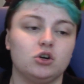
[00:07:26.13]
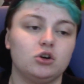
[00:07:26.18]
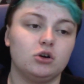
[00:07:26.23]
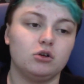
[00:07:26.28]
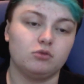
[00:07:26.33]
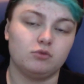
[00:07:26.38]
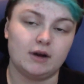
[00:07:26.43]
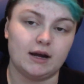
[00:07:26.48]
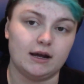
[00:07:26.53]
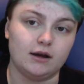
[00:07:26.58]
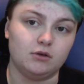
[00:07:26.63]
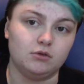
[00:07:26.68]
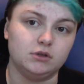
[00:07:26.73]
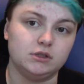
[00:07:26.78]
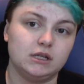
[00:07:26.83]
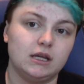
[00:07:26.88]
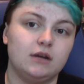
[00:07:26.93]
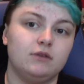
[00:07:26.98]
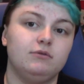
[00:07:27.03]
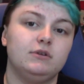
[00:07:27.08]
to turn
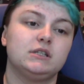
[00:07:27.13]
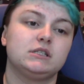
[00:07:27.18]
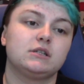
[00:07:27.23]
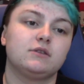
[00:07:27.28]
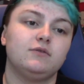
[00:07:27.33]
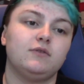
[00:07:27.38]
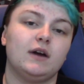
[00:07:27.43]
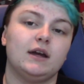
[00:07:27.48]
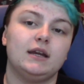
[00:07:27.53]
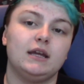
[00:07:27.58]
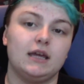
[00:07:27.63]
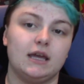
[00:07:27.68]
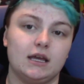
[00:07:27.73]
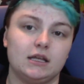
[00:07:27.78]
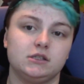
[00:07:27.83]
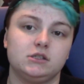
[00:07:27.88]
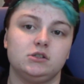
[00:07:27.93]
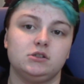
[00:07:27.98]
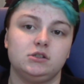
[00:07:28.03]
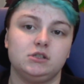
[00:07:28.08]
around and risk
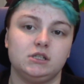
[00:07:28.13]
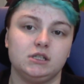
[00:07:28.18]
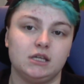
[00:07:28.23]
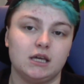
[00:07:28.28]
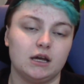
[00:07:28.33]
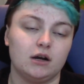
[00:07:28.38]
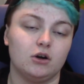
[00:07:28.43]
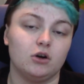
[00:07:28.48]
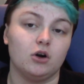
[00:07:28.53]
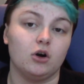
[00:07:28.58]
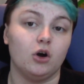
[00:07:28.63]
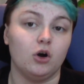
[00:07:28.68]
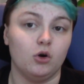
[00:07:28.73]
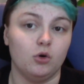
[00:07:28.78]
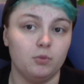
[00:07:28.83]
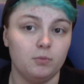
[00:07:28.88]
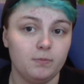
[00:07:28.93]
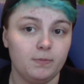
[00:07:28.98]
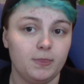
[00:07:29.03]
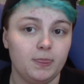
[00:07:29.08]
finding answers to get
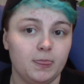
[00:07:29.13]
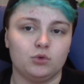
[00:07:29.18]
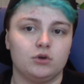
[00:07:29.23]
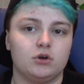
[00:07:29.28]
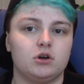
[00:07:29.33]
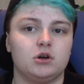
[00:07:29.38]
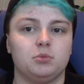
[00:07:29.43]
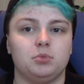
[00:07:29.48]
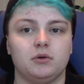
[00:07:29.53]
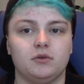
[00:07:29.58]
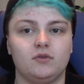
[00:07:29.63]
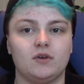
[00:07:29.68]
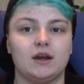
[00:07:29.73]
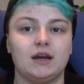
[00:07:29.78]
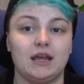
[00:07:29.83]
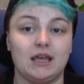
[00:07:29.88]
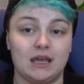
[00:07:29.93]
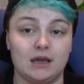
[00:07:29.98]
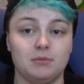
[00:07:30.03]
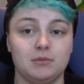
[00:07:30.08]
her home in order to prevent
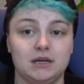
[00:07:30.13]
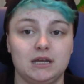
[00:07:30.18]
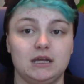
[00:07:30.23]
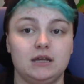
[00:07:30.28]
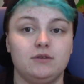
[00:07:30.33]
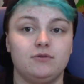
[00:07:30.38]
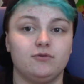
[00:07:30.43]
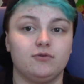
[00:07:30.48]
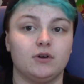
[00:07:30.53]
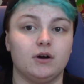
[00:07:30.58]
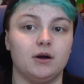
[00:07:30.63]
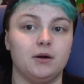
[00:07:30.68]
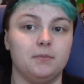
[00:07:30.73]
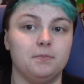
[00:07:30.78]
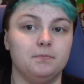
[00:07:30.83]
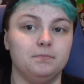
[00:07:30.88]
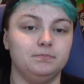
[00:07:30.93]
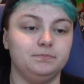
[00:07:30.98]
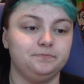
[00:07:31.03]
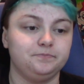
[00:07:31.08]
Amity from
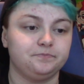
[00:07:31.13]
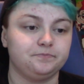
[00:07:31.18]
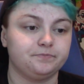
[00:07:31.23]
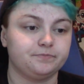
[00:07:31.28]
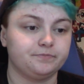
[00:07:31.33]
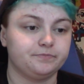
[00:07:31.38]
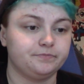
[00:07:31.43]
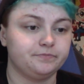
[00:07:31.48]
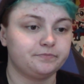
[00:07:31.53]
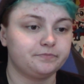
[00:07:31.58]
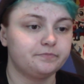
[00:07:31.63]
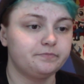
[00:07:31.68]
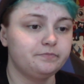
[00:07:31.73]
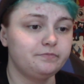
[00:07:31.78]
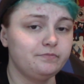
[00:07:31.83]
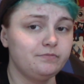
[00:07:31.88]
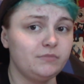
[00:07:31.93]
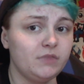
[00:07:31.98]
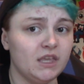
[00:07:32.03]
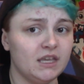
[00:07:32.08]

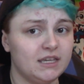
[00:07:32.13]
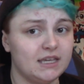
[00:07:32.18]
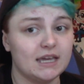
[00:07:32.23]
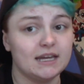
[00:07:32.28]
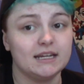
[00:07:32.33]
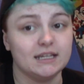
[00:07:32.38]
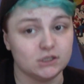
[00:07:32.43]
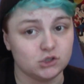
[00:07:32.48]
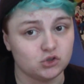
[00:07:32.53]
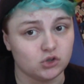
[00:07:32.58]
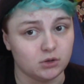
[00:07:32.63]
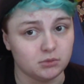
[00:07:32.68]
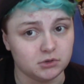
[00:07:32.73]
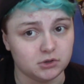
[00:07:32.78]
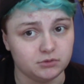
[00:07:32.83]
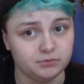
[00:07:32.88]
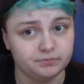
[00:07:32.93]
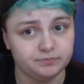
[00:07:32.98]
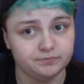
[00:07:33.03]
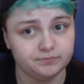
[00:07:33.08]
getting in trouble.
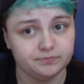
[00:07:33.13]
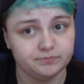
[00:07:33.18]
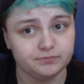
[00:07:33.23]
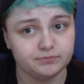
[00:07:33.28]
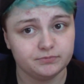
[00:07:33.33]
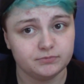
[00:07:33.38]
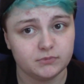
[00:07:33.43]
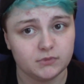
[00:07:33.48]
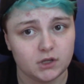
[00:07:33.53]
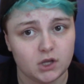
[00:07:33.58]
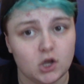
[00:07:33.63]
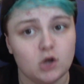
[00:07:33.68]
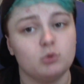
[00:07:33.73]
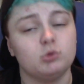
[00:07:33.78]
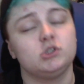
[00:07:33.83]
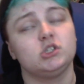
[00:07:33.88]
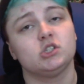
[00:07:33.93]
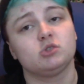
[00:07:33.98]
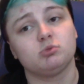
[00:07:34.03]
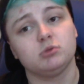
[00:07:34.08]
Which
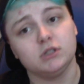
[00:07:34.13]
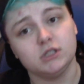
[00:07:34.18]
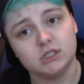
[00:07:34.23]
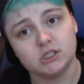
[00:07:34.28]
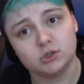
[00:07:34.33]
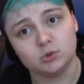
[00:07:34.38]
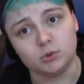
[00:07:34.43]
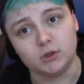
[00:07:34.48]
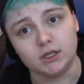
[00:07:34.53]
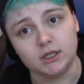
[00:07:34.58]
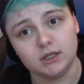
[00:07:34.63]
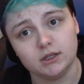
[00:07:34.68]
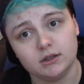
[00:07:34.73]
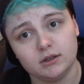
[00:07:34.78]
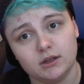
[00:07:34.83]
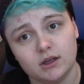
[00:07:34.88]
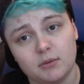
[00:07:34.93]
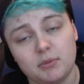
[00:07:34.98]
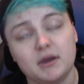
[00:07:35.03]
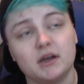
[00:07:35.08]
is really sweet.
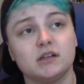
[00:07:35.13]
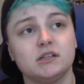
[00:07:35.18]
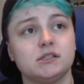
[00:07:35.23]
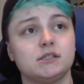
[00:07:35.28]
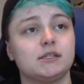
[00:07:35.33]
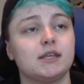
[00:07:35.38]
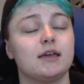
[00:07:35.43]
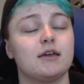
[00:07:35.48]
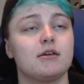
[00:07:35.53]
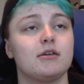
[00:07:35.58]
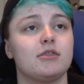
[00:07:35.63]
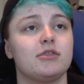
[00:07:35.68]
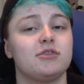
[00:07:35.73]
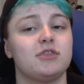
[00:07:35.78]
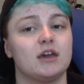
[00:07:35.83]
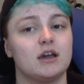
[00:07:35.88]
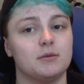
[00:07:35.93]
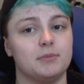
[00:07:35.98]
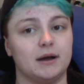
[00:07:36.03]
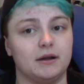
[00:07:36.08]
Because, like, think
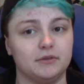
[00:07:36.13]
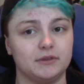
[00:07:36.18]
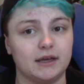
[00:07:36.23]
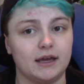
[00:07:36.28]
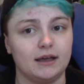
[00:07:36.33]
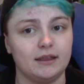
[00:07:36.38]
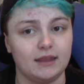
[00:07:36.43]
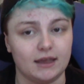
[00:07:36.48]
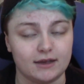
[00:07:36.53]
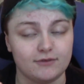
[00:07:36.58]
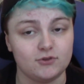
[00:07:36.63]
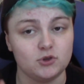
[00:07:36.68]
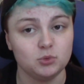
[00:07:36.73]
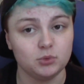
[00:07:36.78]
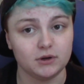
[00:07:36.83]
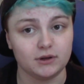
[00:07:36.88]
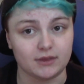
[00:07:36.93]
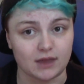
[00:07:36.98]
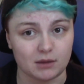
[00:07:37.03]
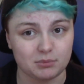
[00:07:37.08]
about that. Like, if you were in
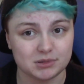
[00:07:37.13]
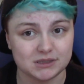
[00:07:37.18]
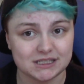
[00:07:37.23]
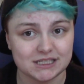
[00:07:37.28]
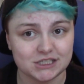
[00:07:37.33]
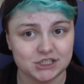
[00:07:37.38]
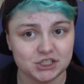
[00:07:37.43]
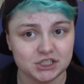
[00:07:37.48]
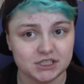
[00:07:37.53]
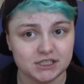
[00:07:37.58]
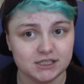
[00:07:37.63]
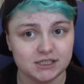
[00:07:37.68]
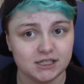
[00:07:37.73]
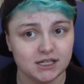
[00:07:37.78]
that position,